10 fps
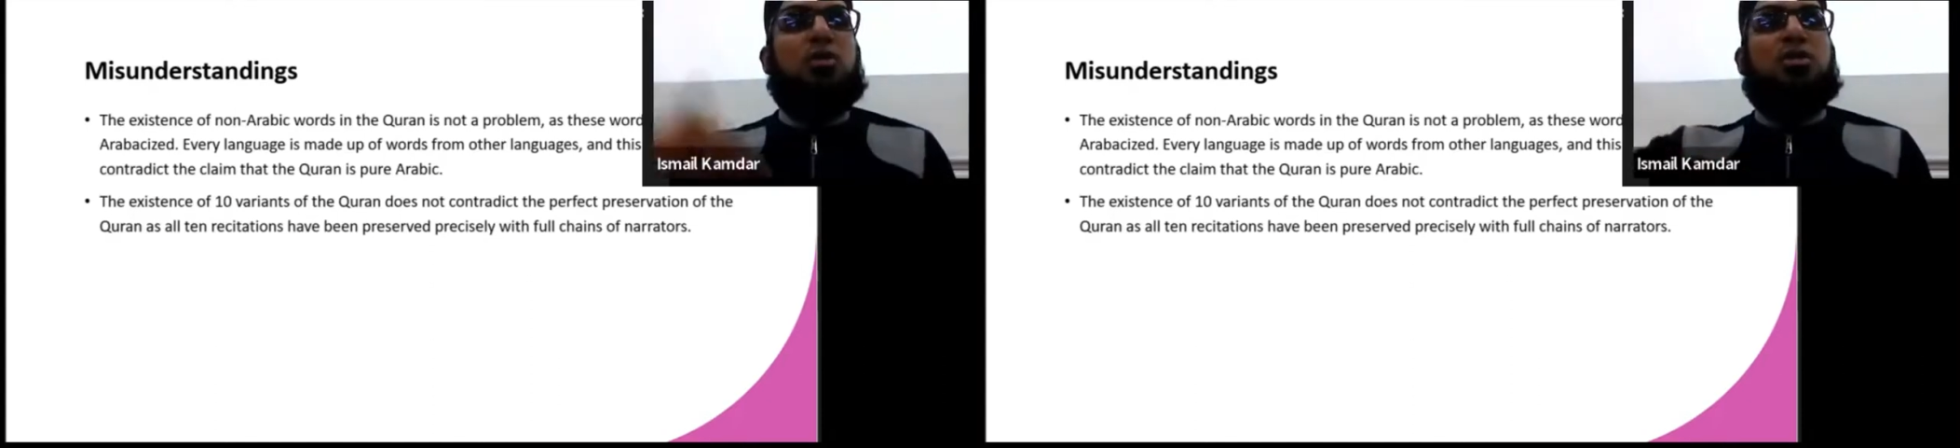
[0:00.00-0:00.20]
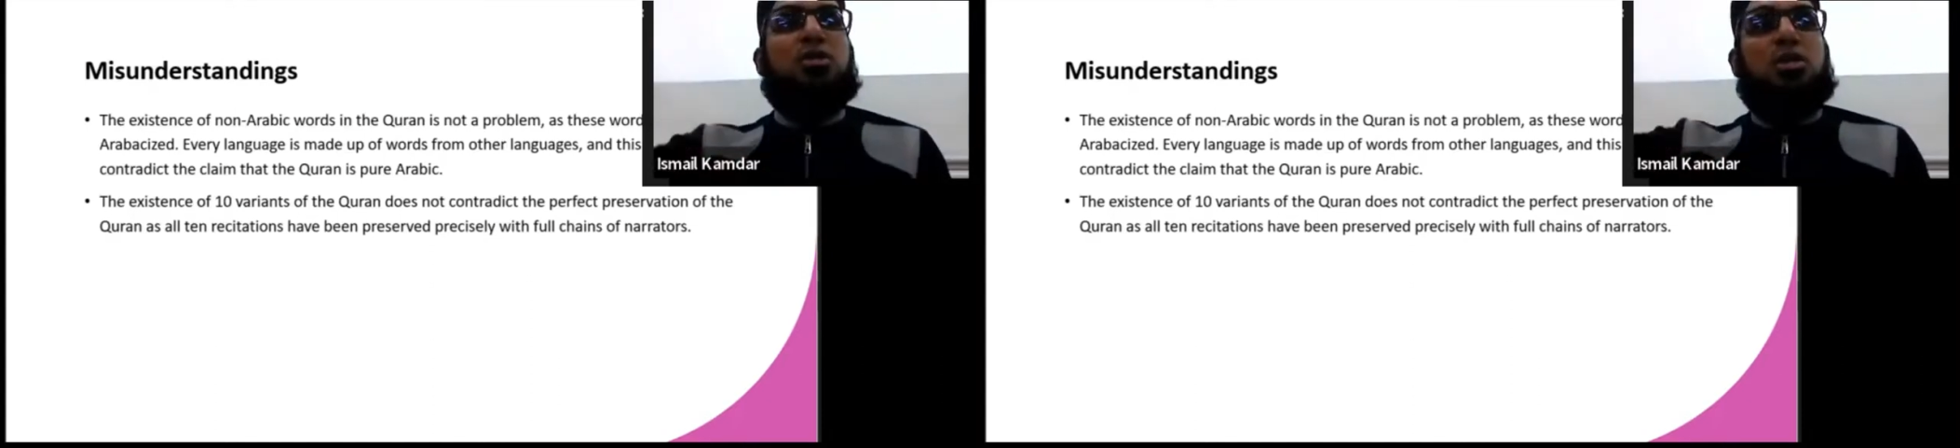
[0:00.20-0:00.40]

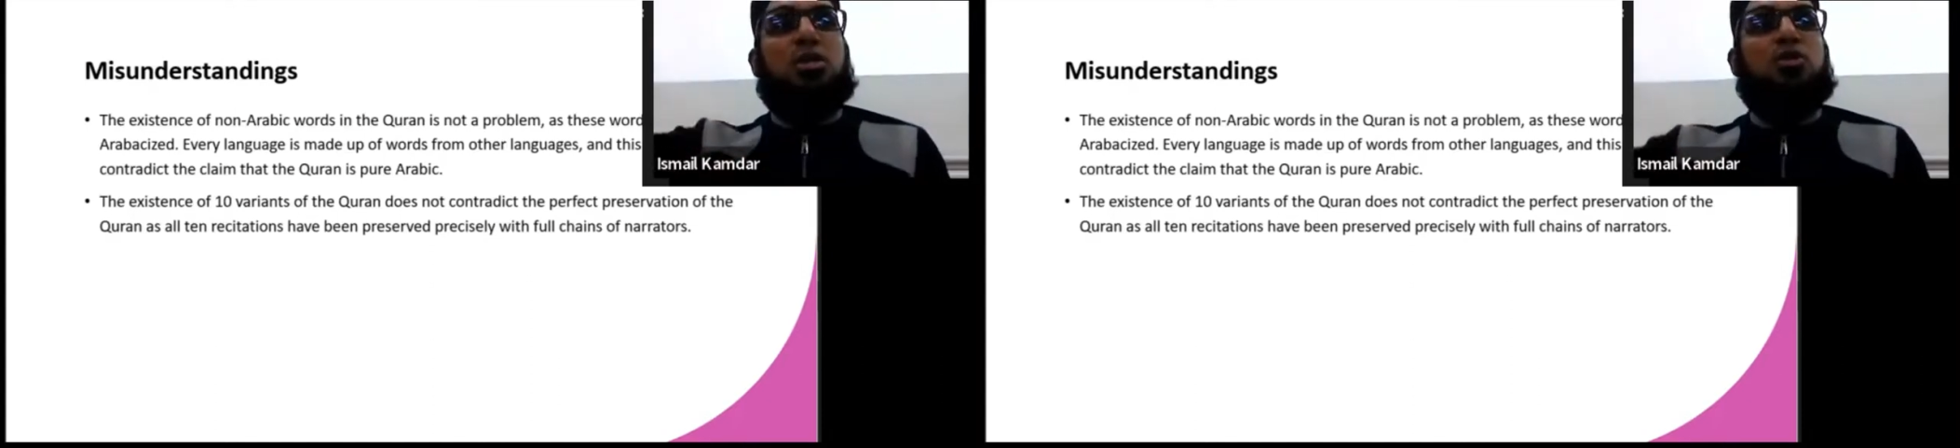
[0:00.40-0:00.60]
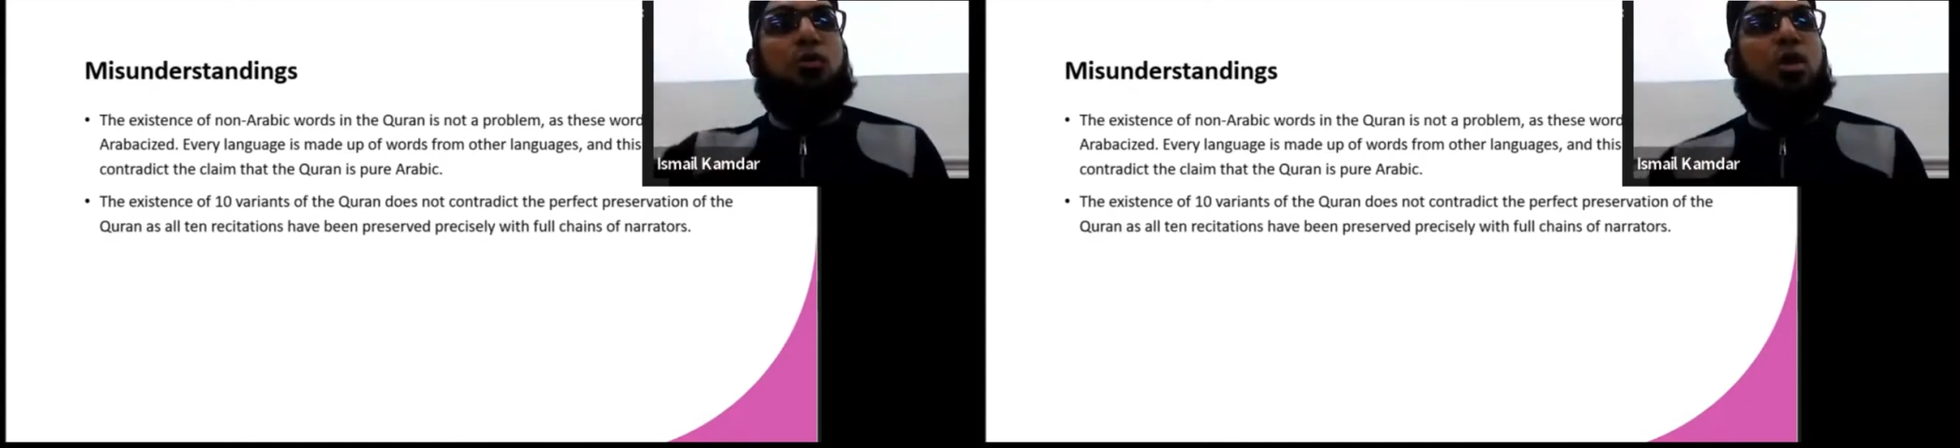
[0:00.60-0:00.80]

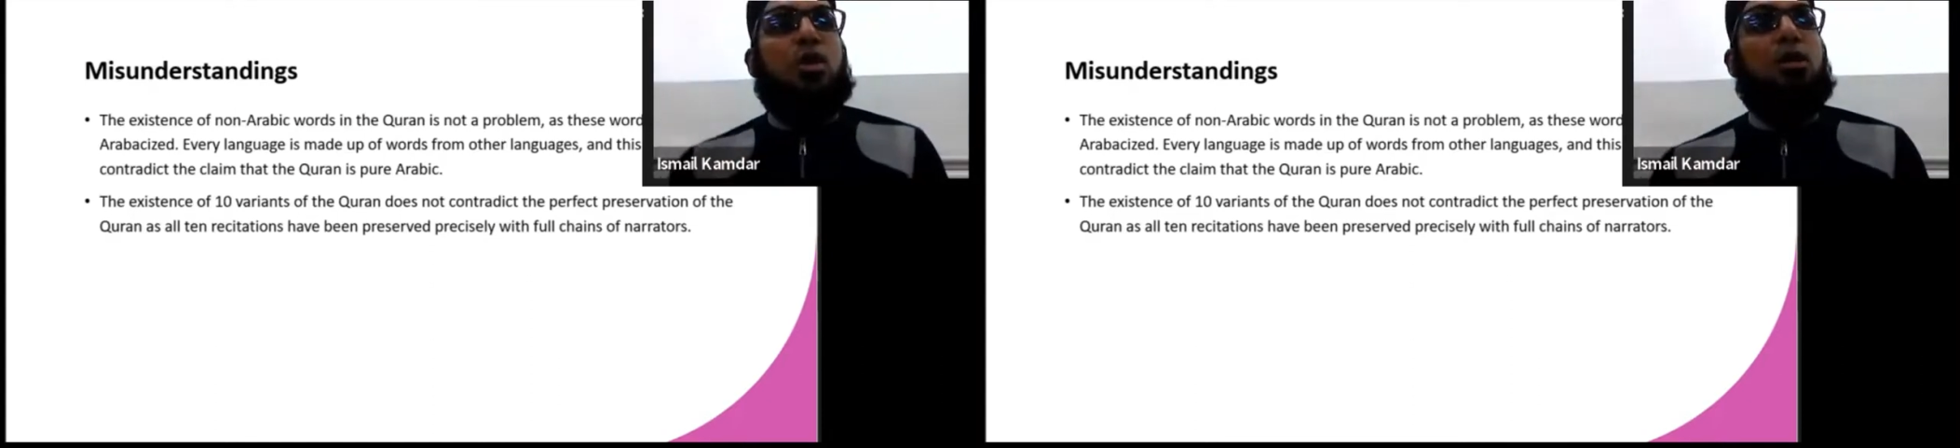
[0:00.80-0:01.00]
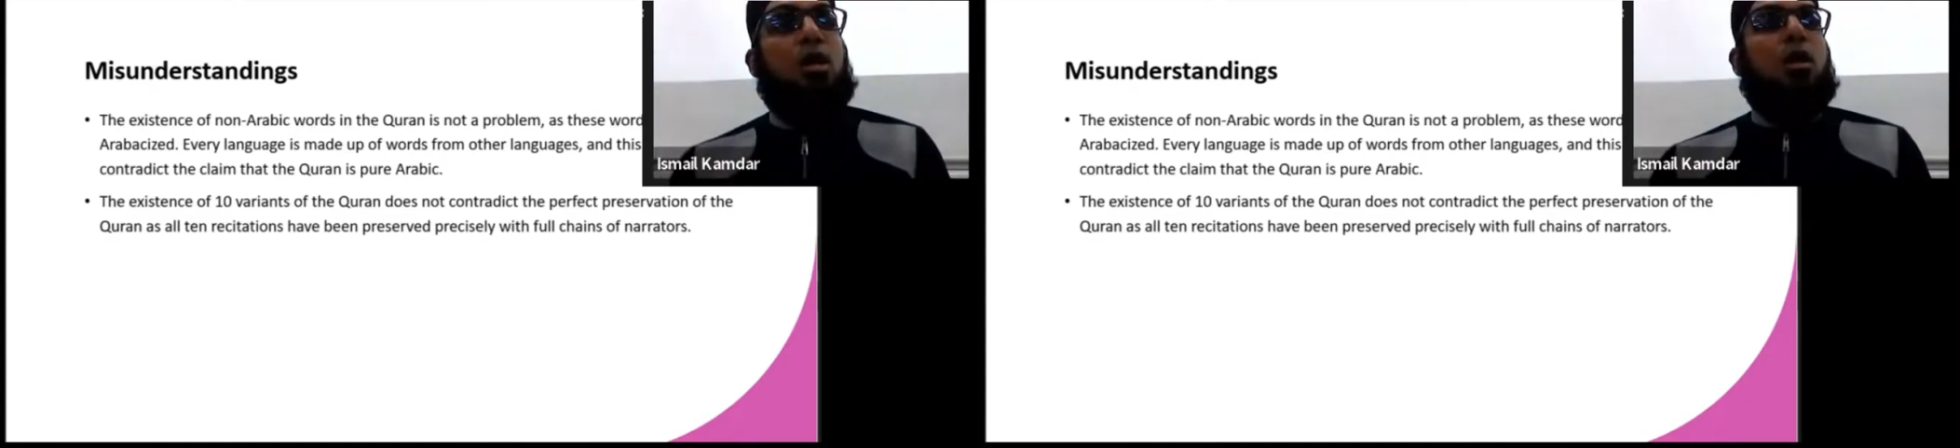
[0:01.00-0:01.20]
recitation of
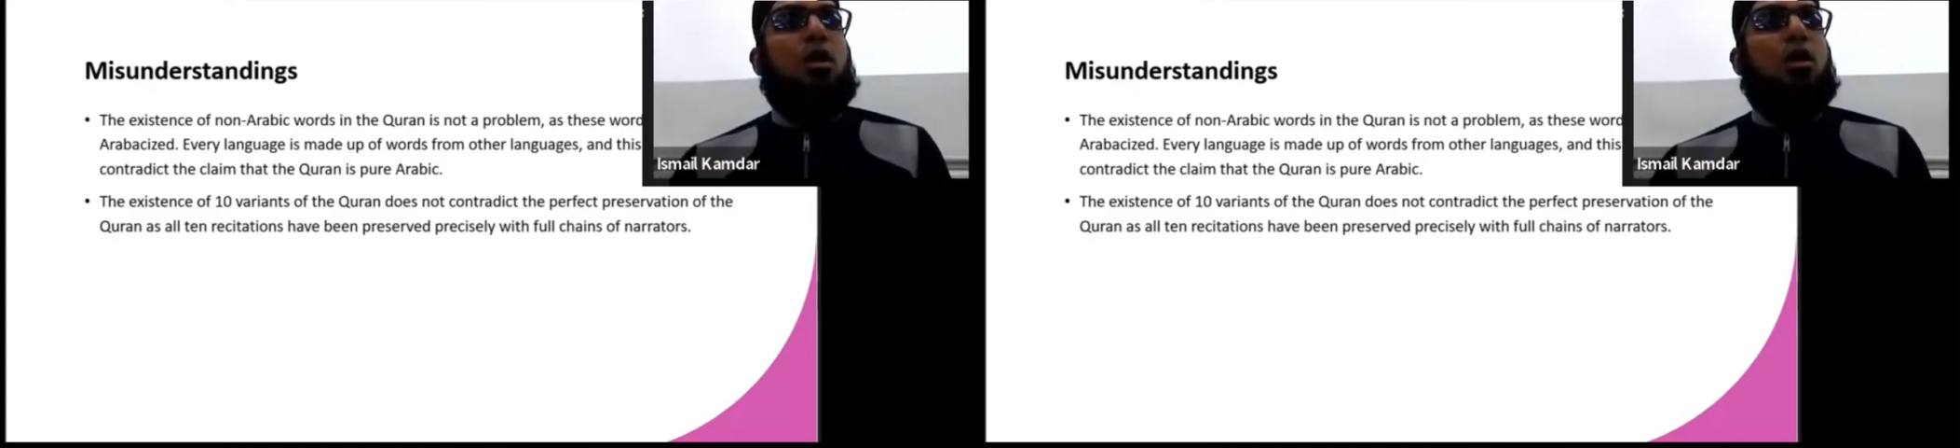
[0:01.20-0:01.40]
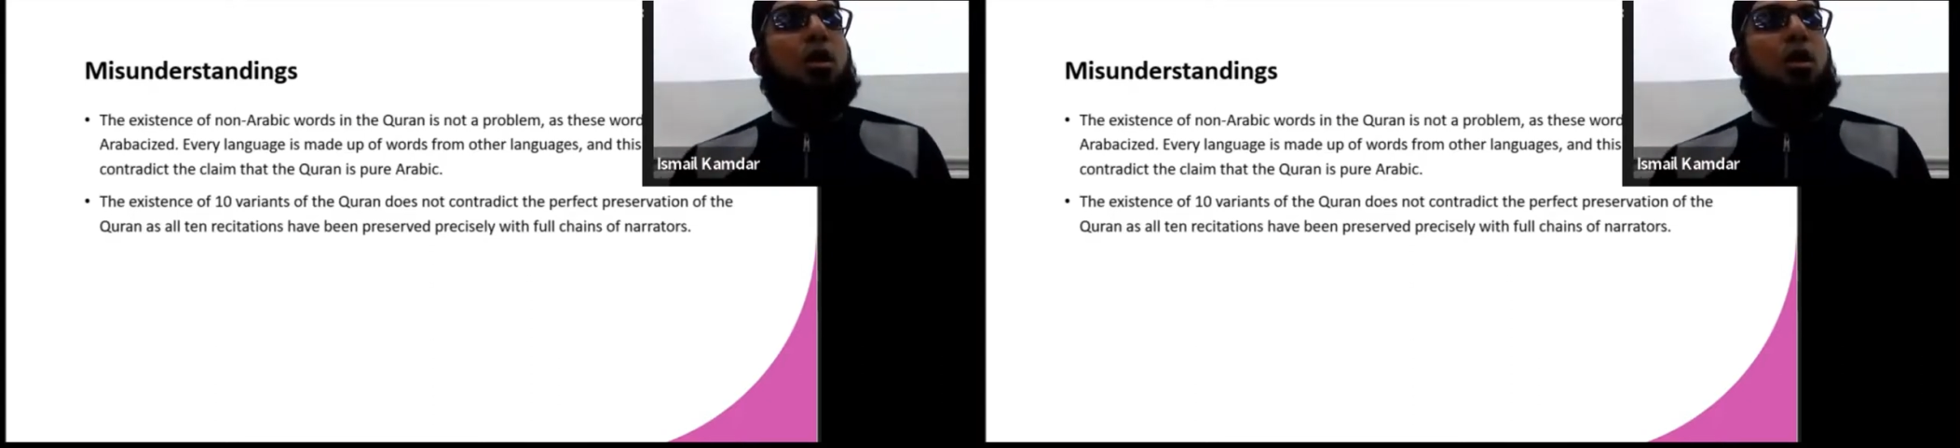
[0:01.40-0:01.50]
one uh,